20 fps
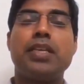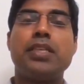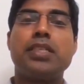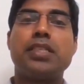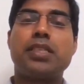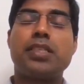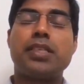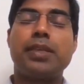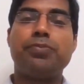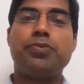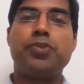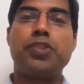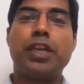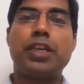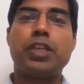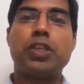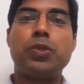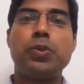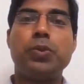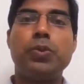
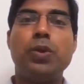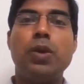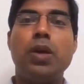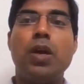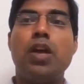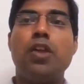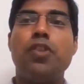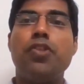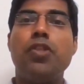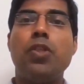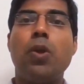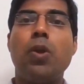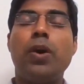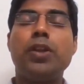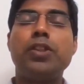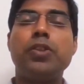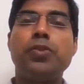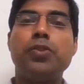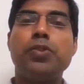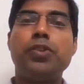subject to
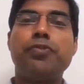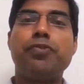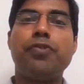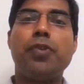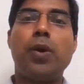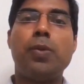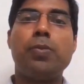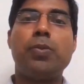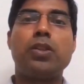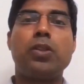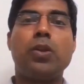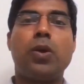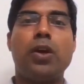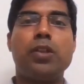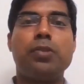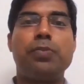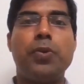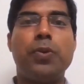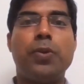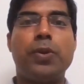non-uniform or
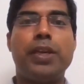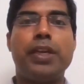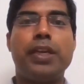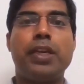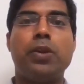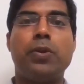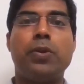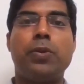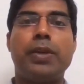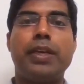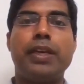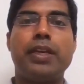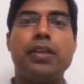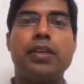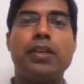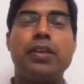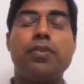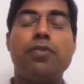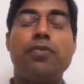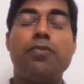non-periodic loading
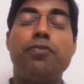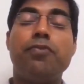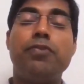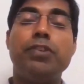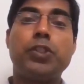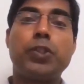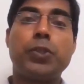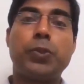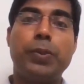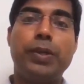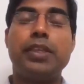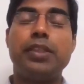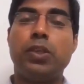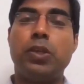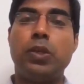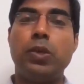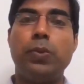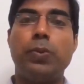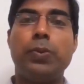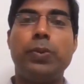which could
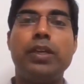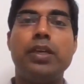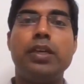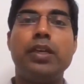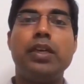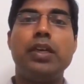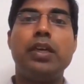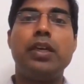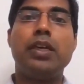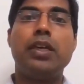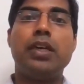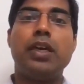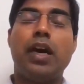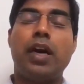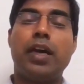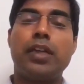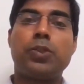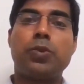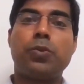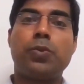include
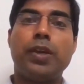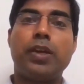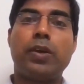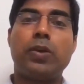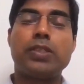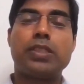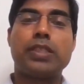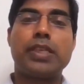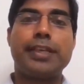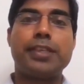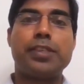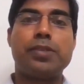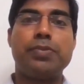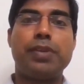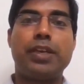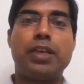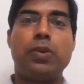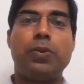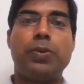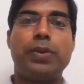earthquake or
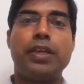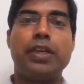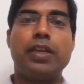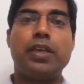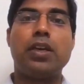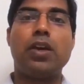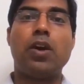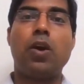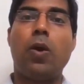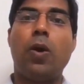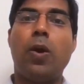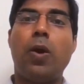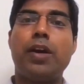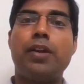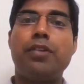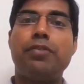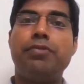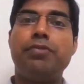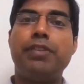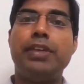seismic loading
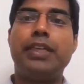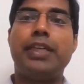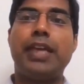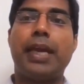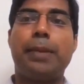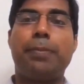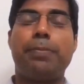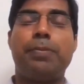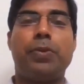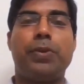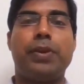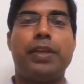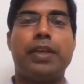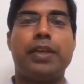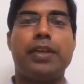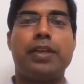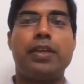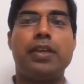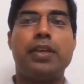or wind type loading